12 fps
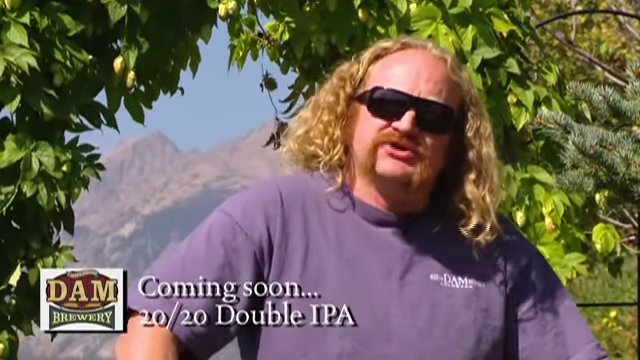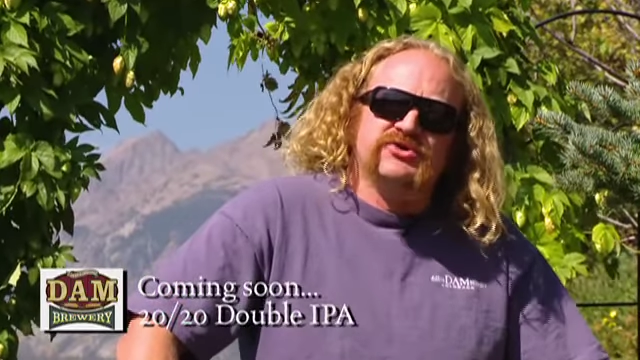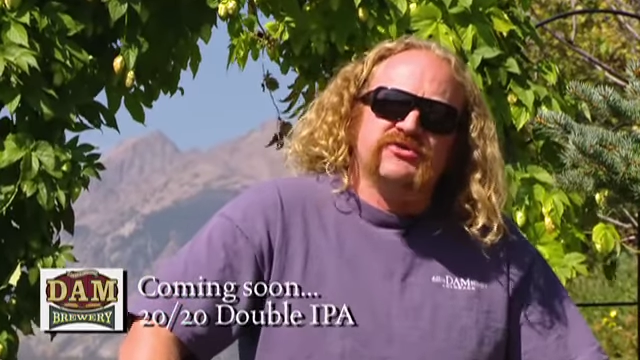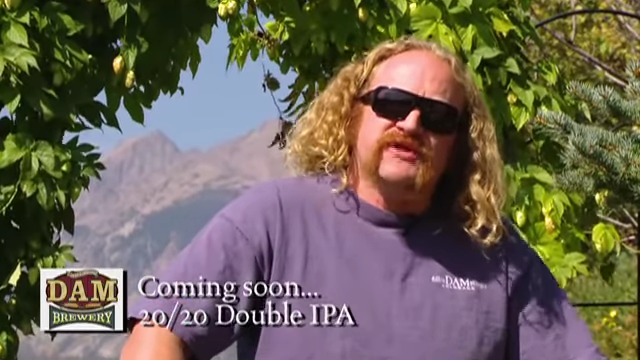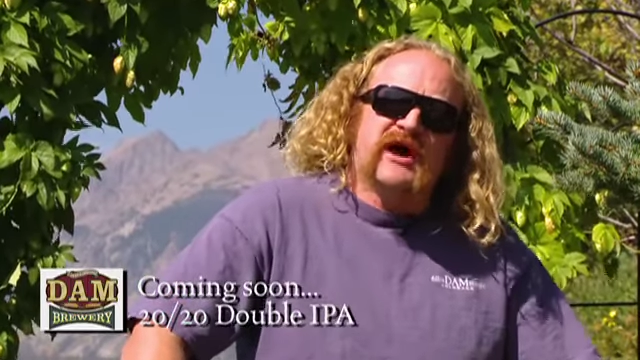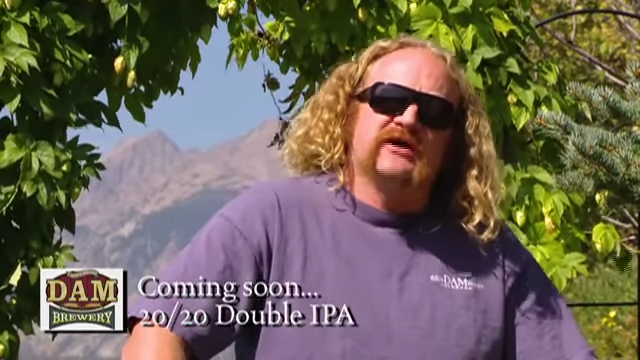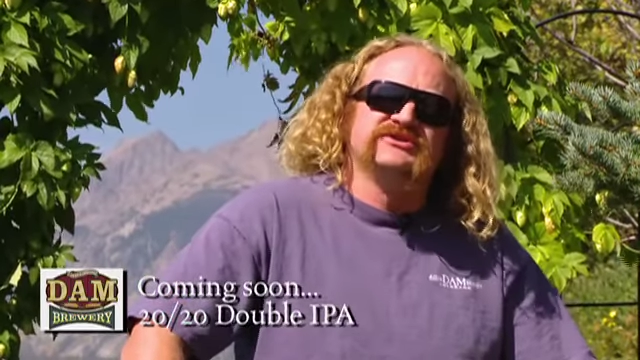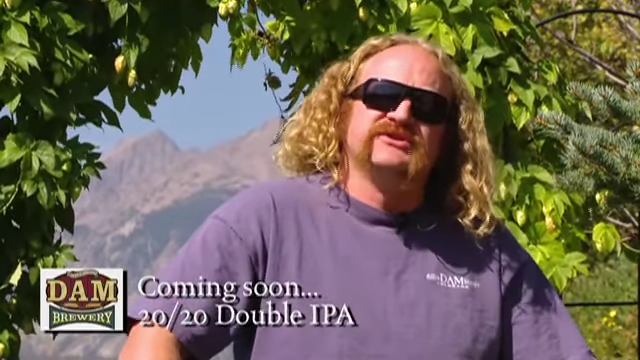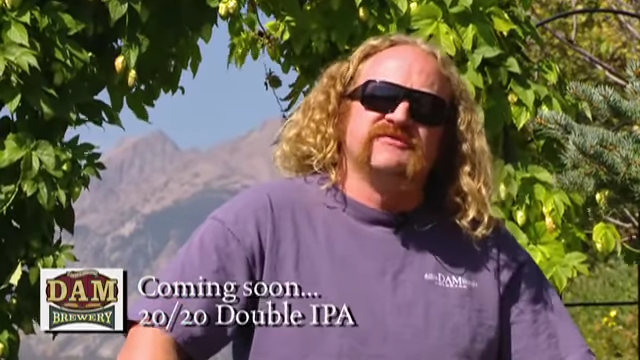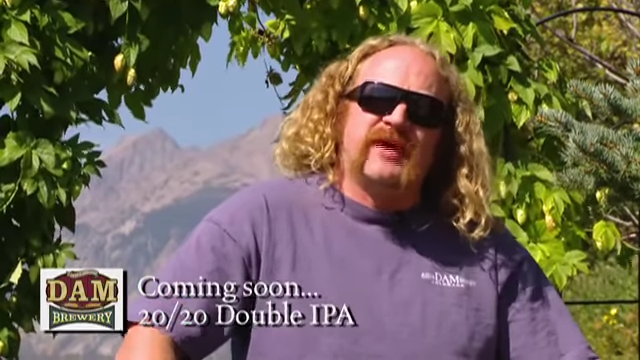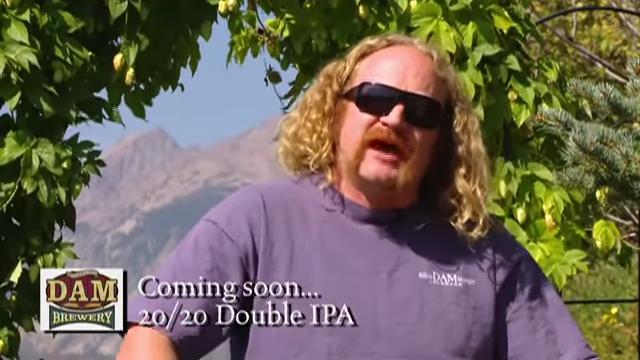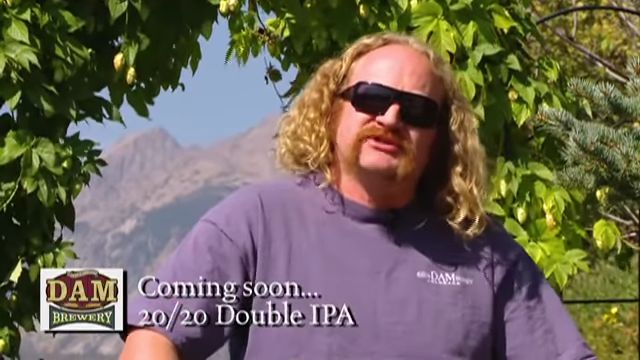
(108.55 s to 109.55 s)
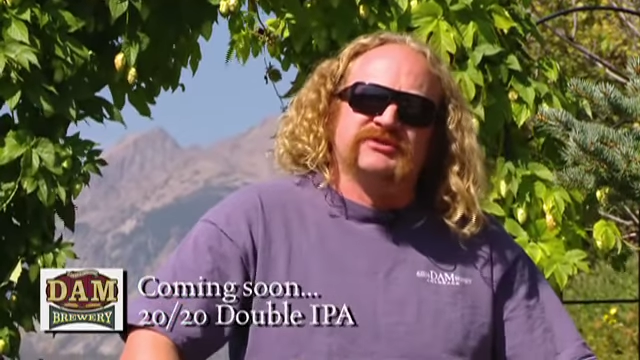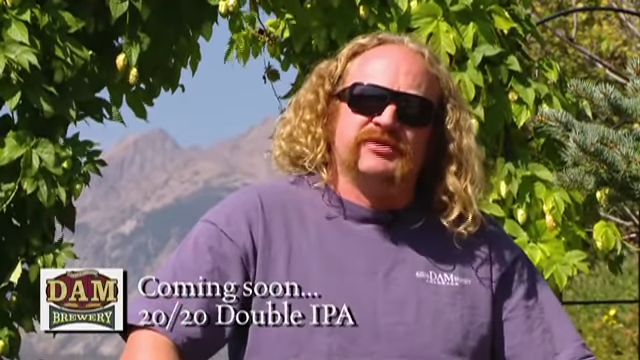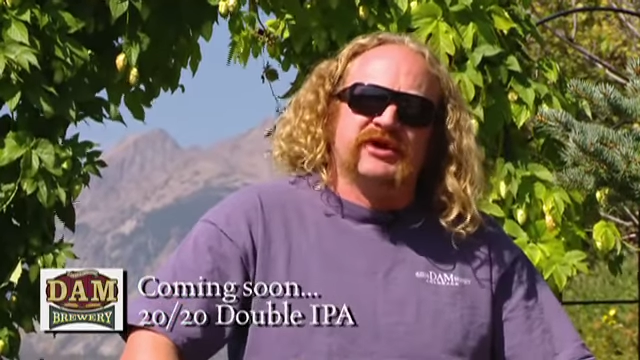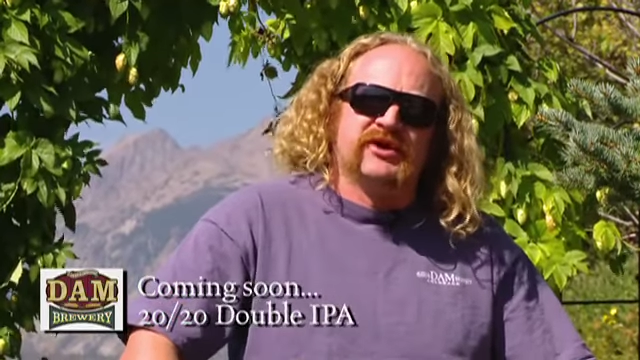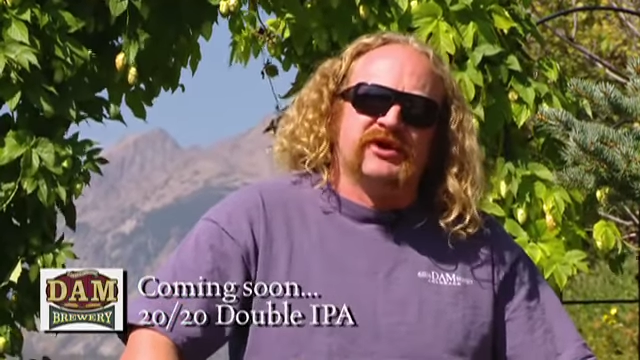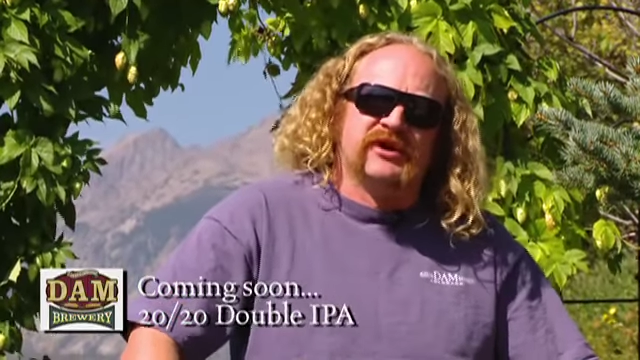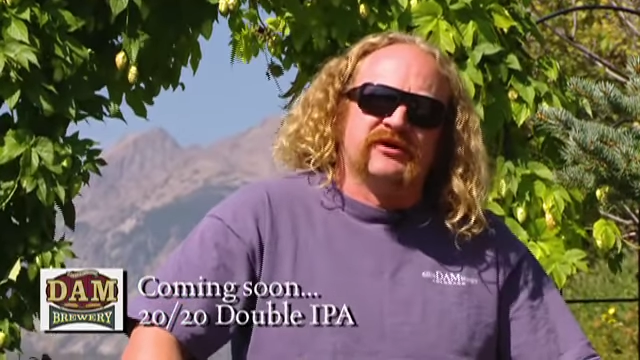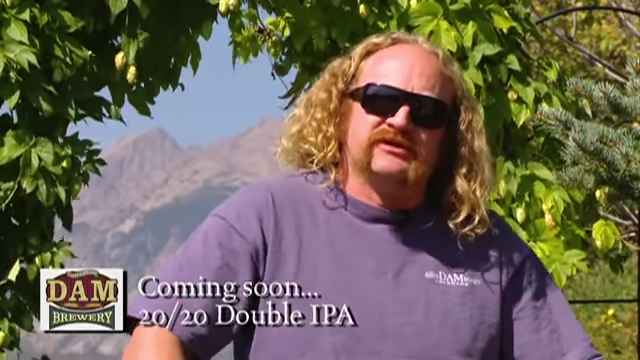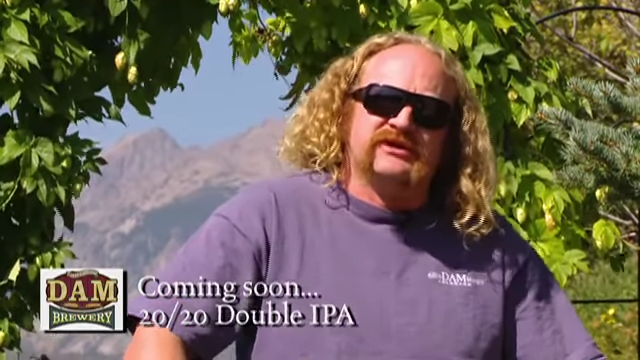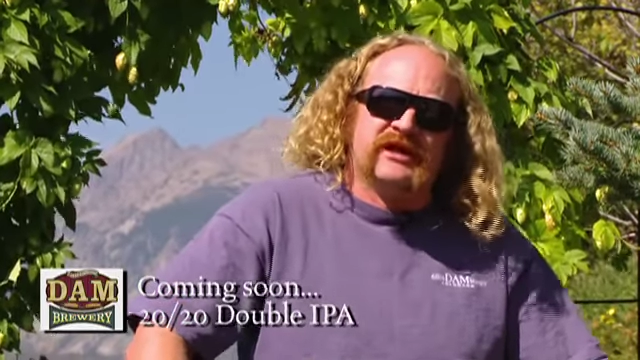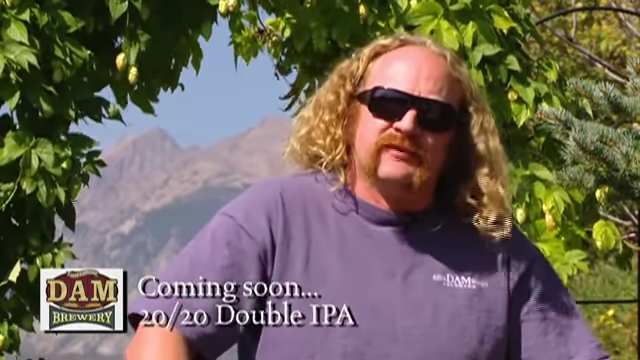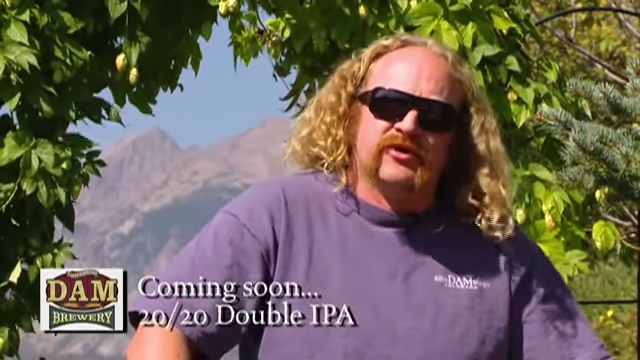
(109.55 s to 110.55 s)
2,000th batch of beer here at the
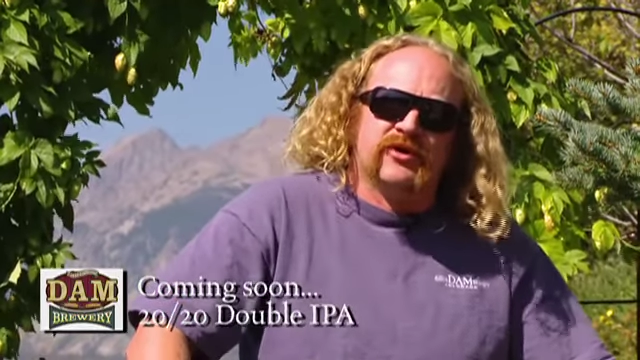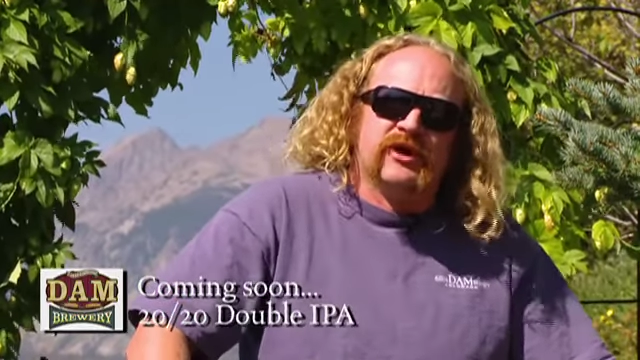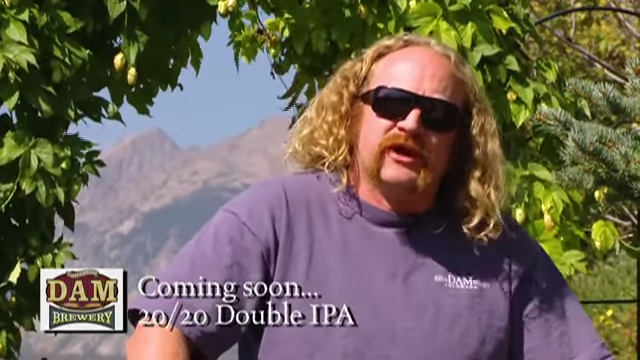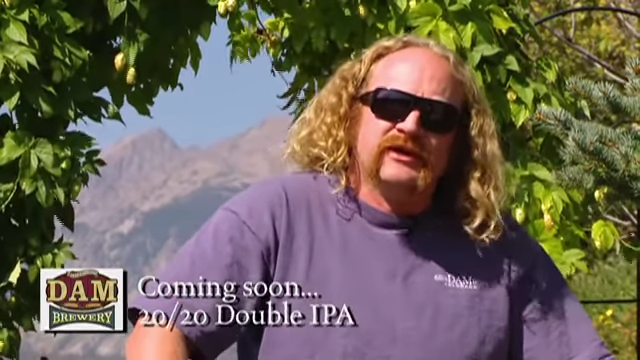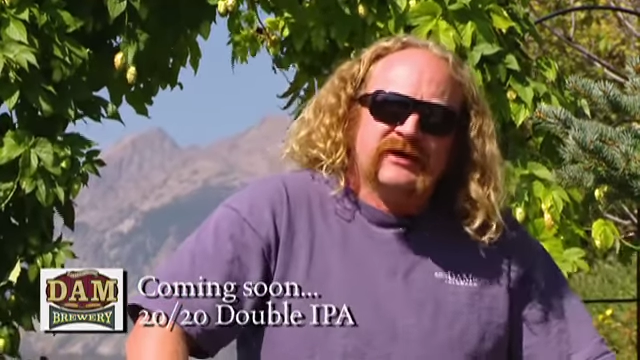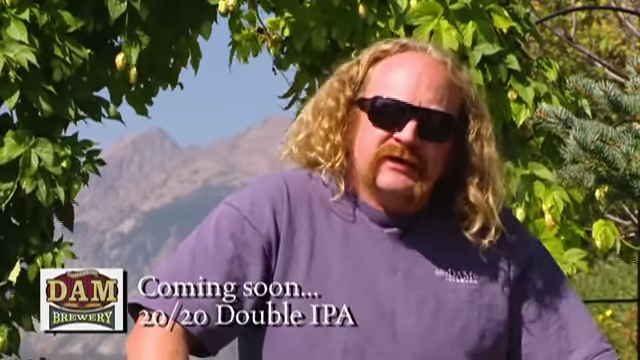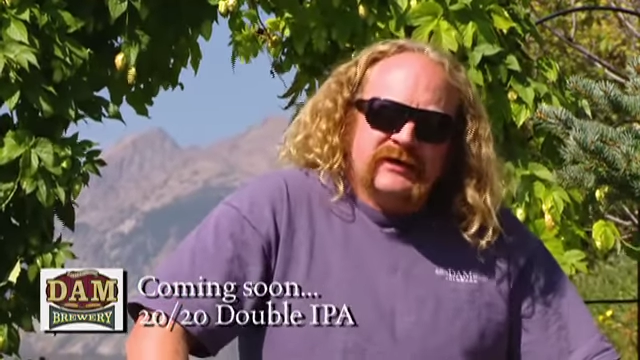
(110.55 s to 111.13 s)
Dam Brewery.